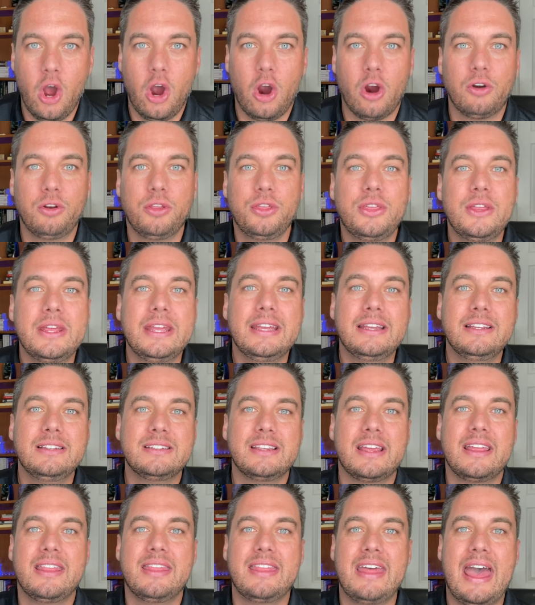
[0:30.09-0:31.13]
are things
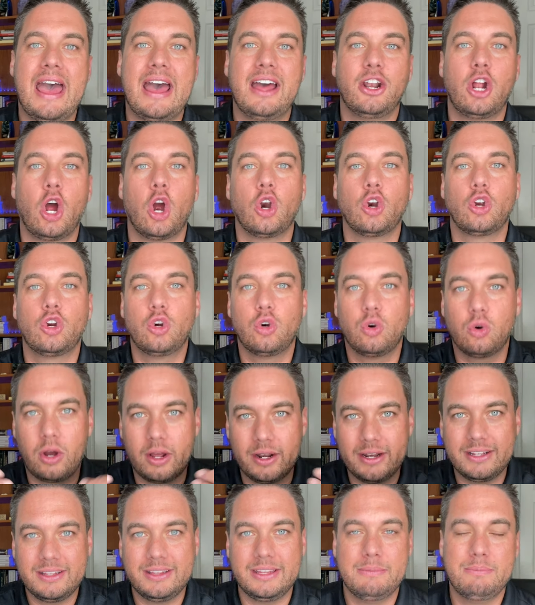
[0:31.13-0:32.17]
that are
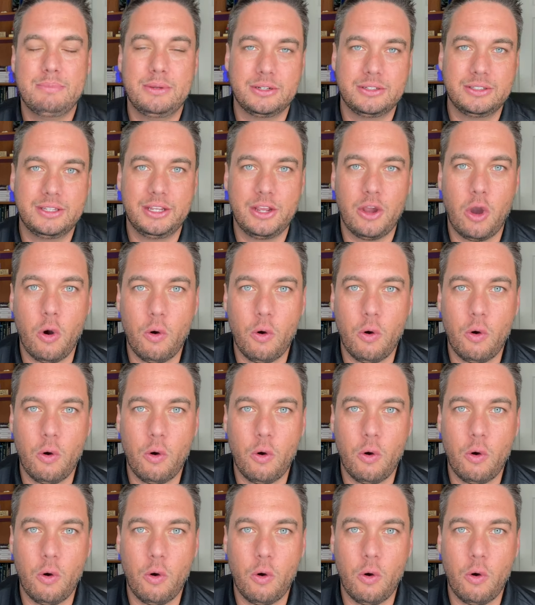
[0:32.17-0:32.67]
chronically building